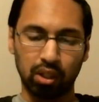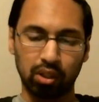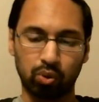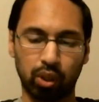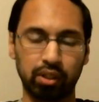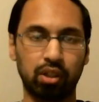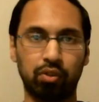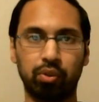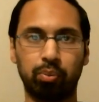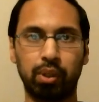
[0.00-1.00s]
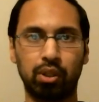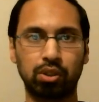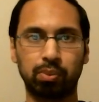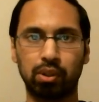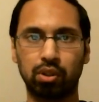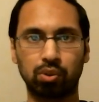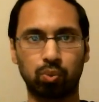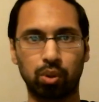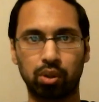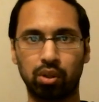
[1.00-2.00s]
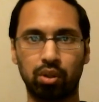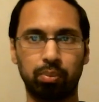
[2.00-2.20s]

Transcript: the criteria of embarrassment doesn't work here,